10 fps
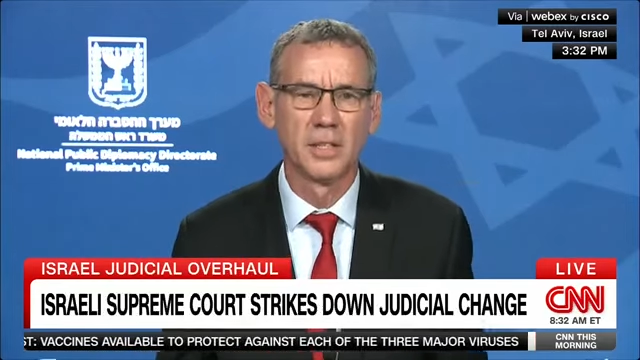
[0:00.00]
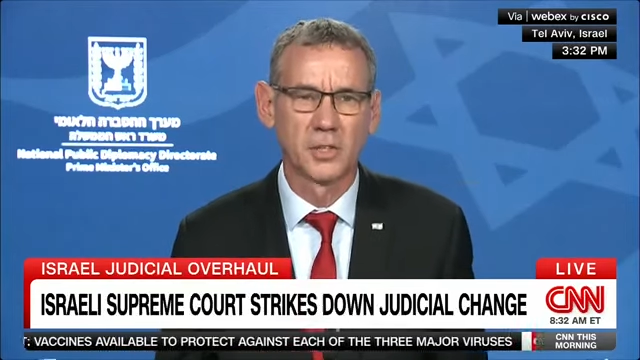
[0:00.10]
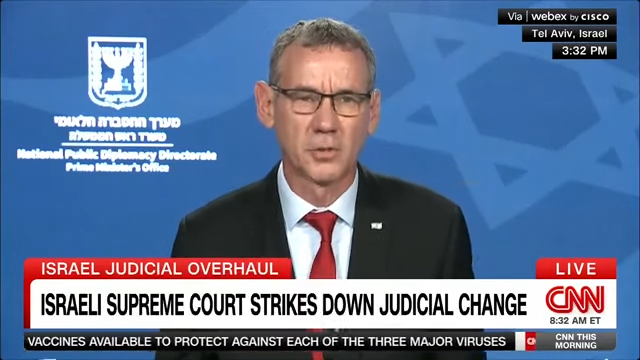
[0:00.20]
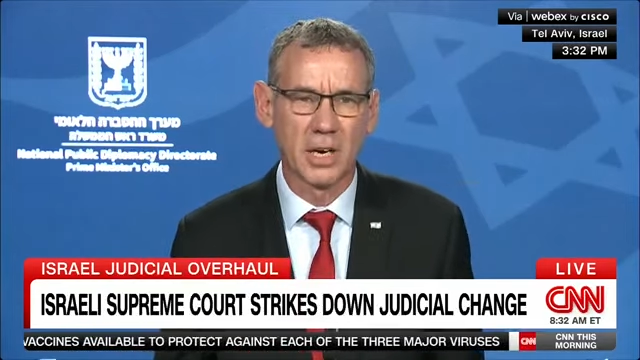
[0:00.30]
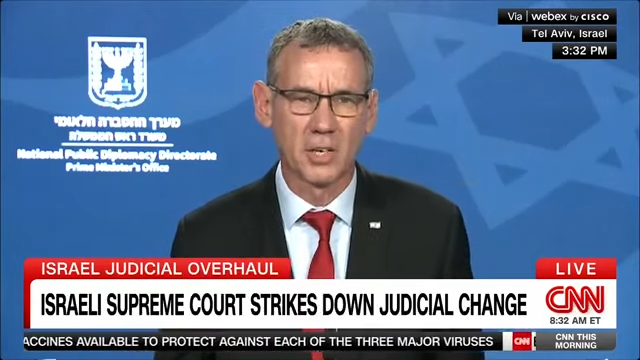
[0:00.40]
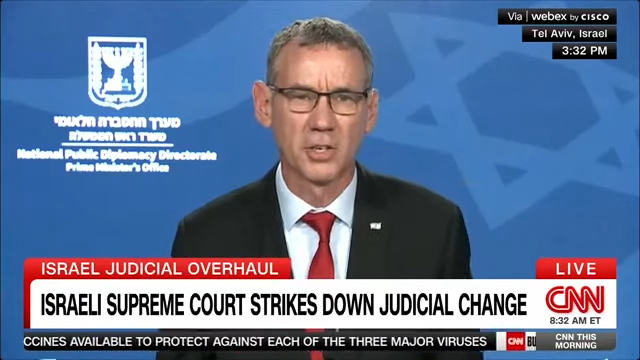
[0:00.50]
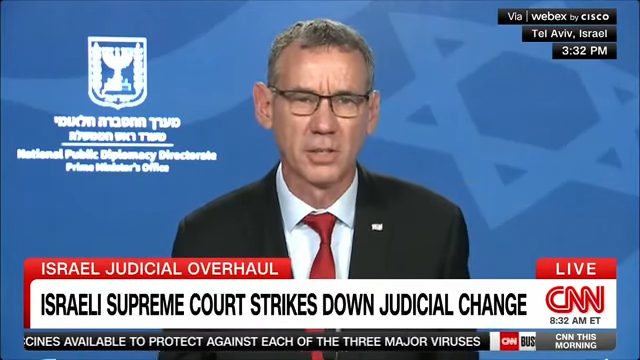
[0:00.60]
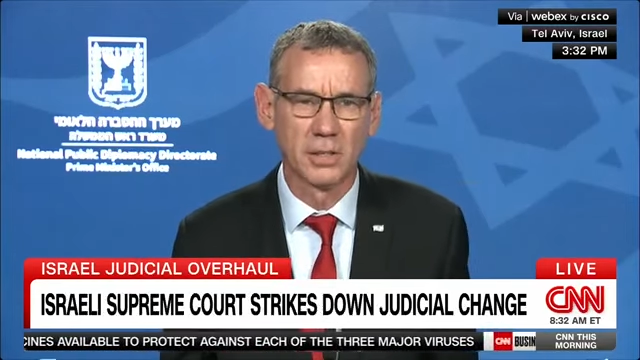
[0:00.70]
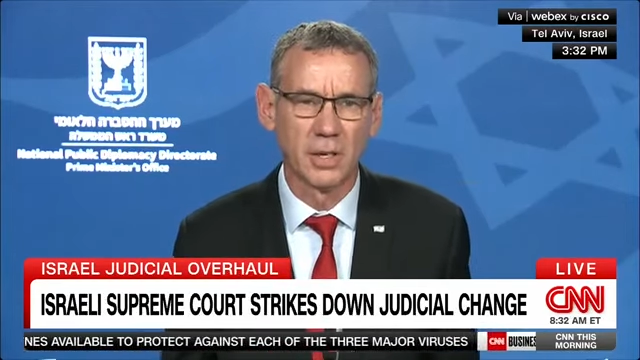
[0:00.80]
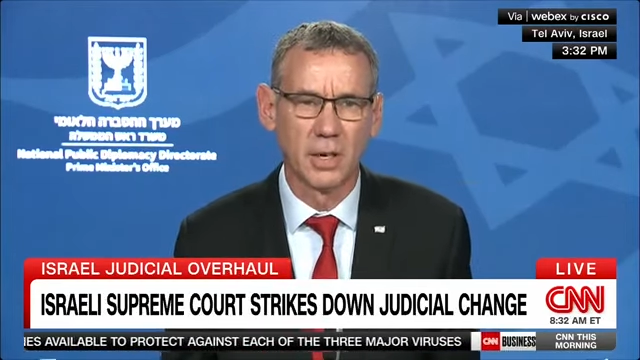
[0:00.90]
the
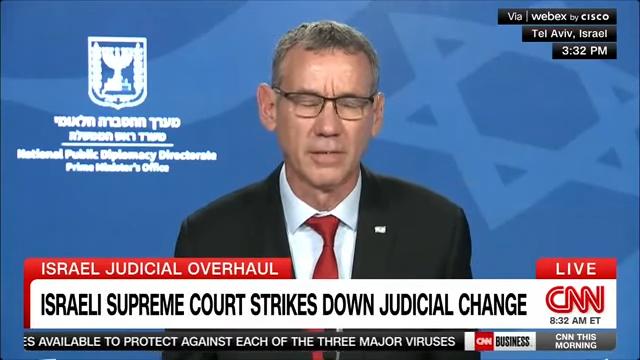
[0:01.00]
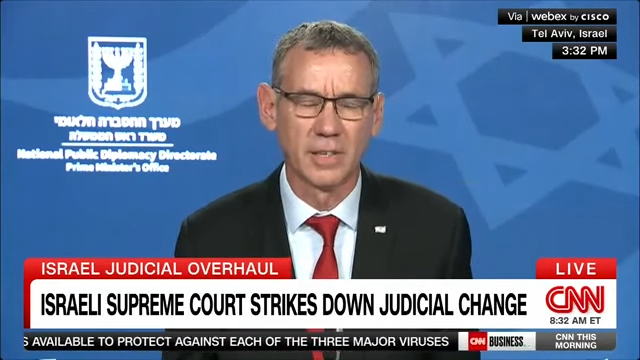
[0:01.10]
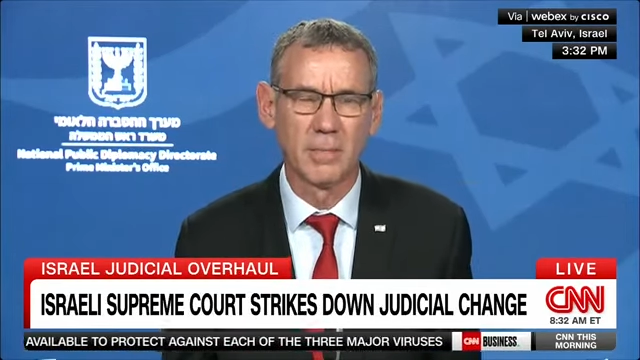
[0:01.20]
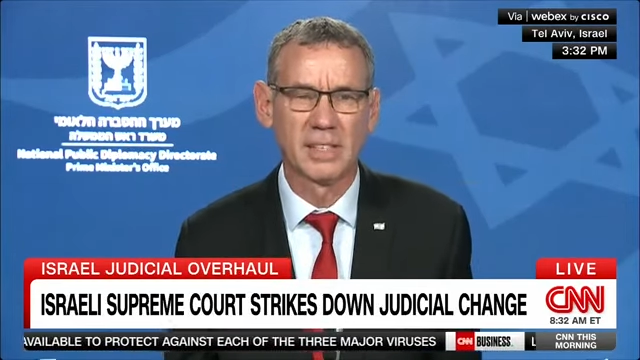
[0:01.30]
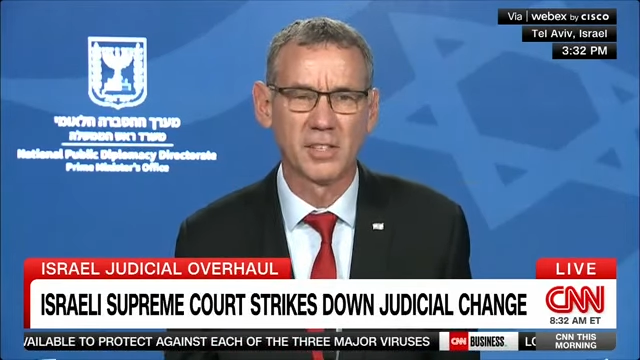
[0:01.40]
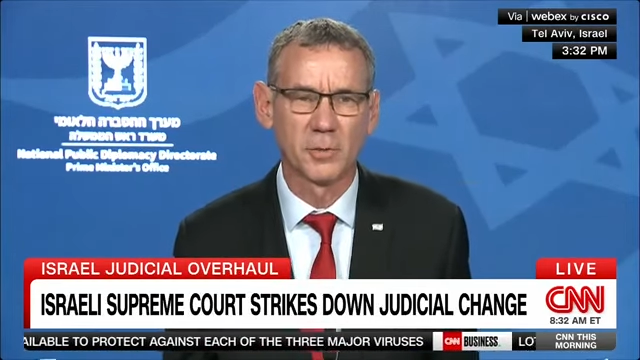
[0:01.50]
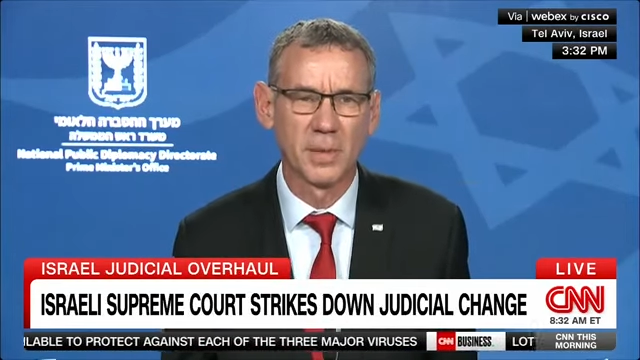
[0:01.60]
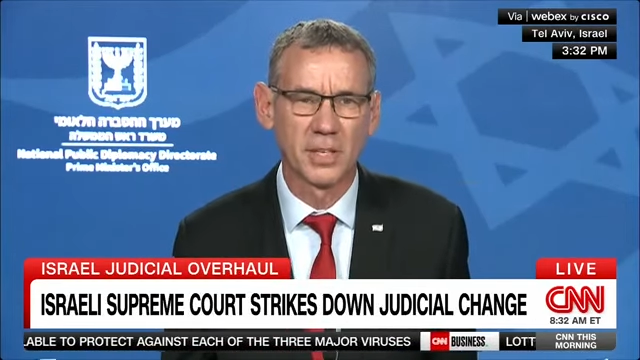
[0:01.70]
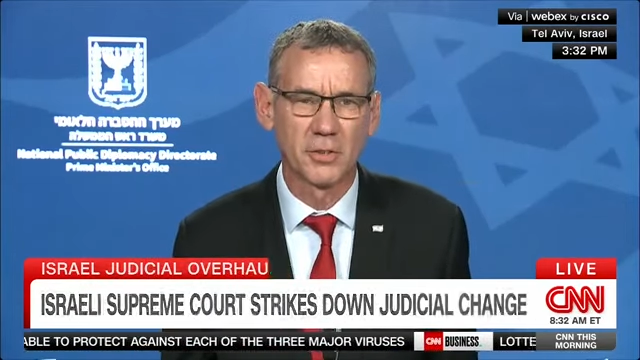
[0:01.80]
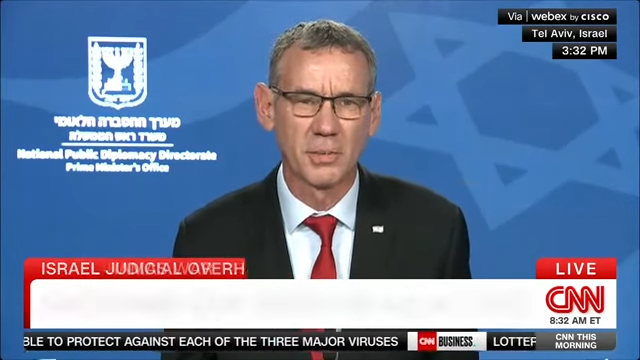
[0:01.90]
destruction of
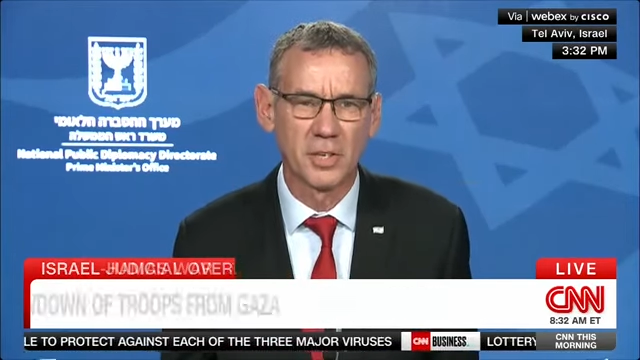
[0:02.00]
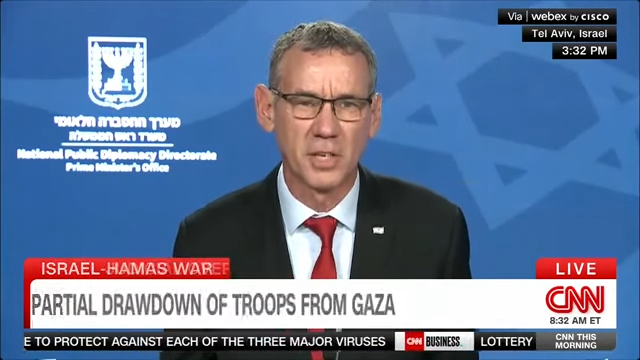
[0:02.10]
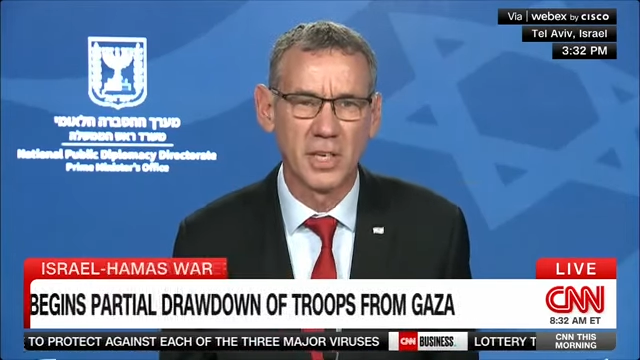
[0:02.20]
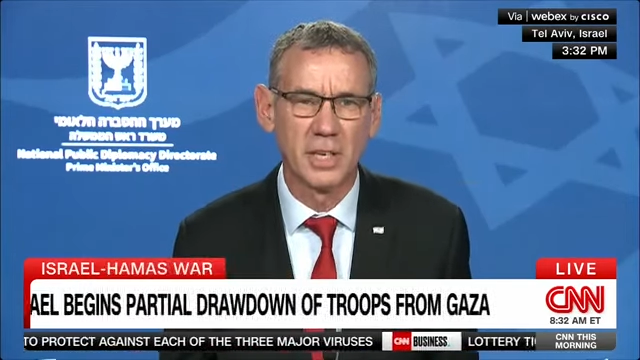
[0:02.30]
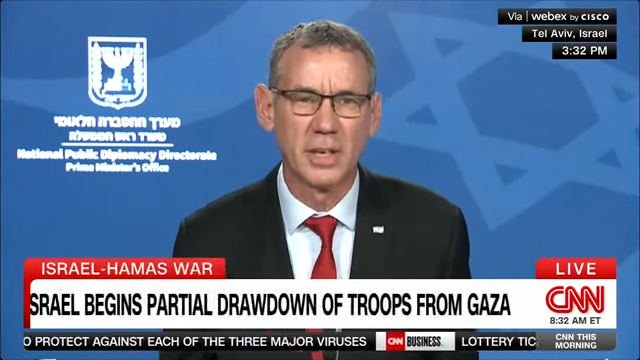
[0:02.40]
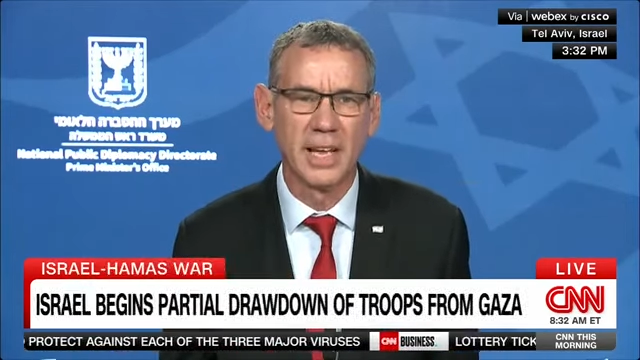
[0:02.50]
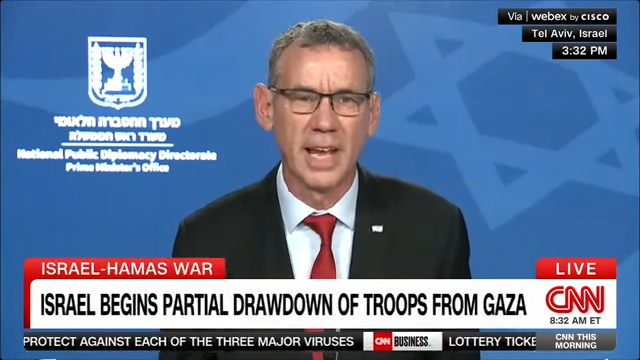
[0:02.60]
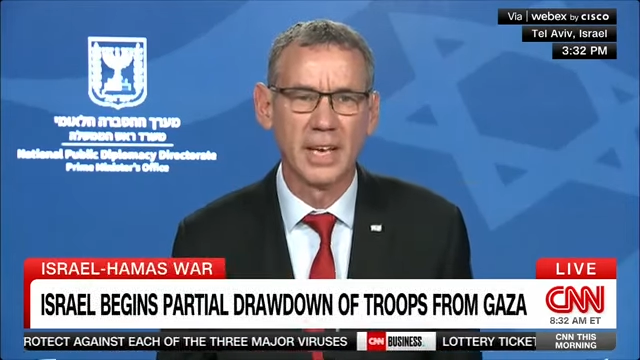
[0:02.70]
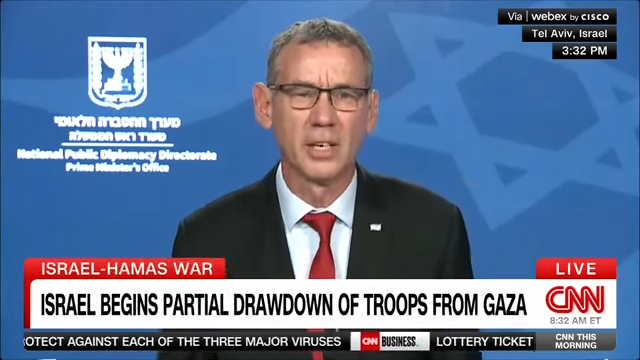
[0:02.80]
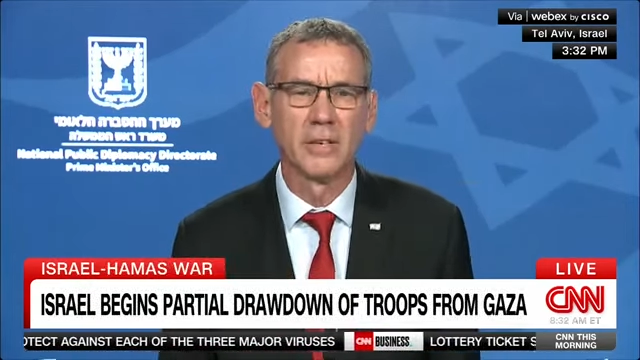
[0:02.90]
Hamas's military machine,
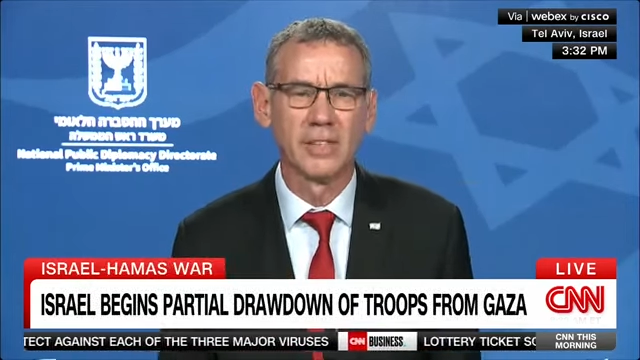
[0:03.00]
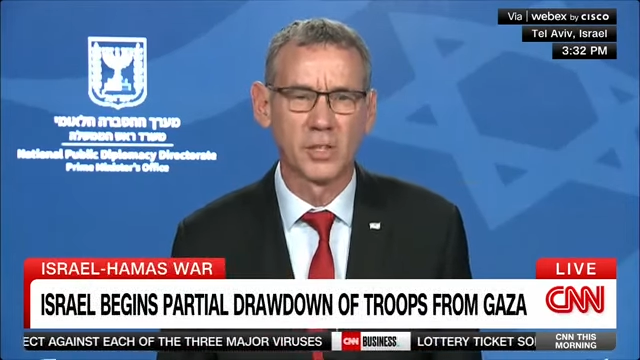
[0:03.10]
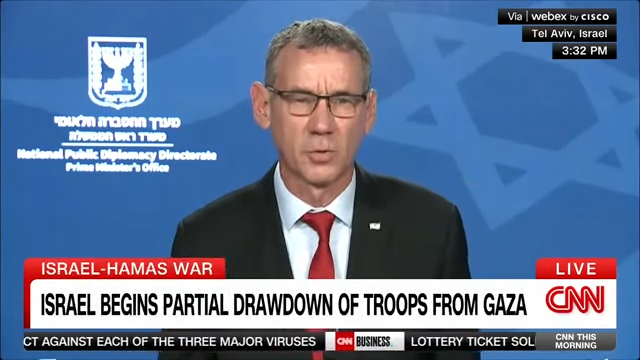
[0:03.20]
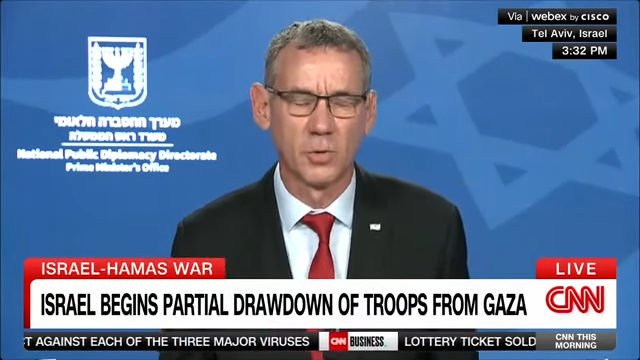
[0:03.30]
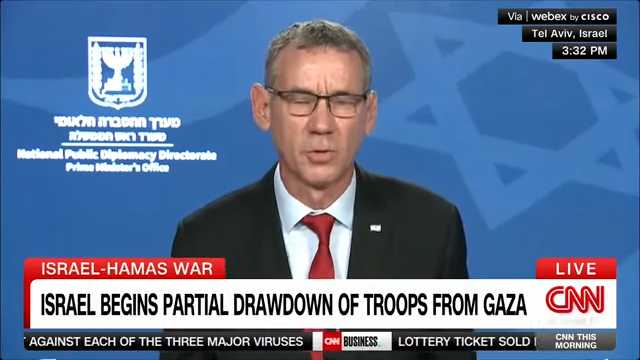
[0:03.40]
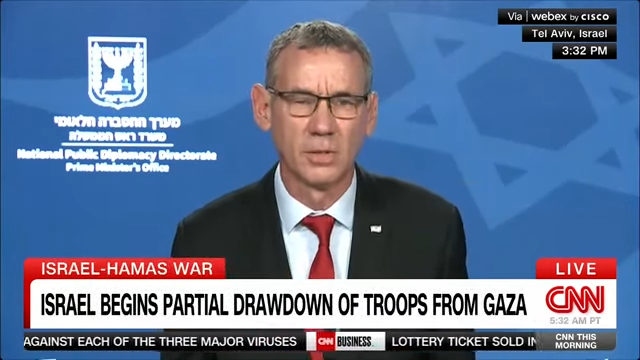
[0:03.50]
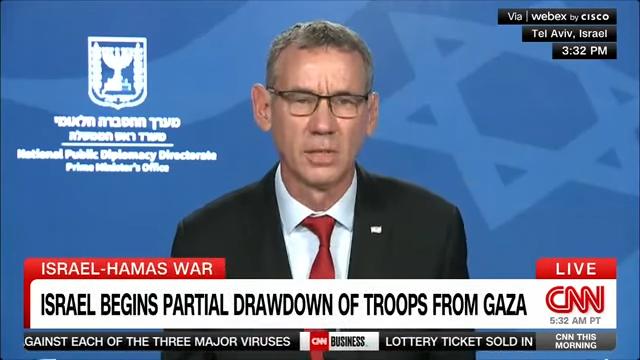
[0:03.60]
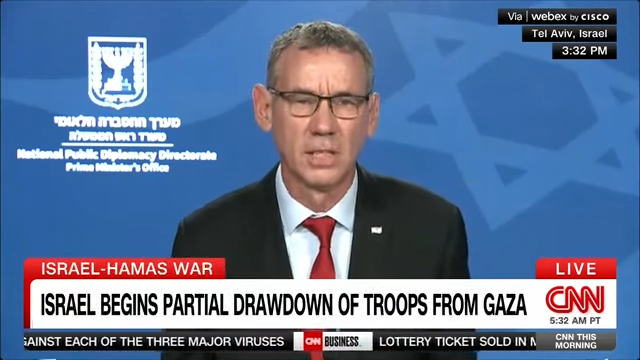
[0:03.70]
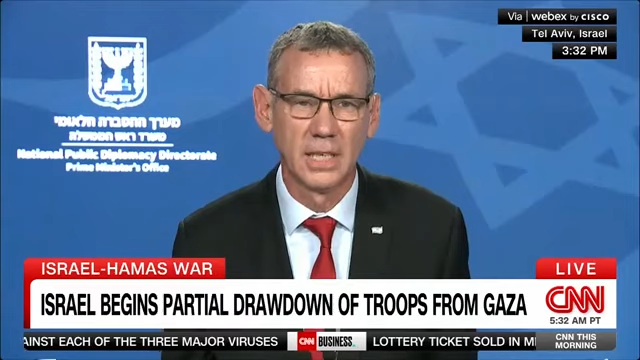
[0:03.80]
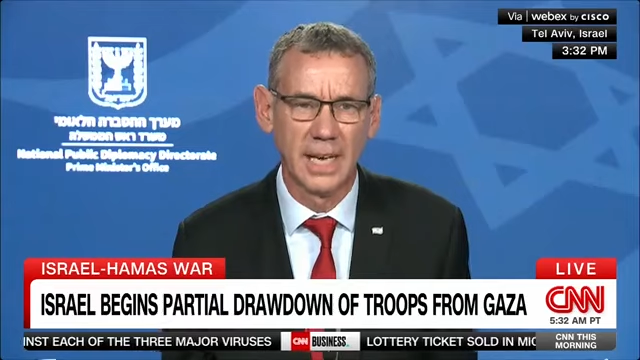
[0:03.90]
the end of its rule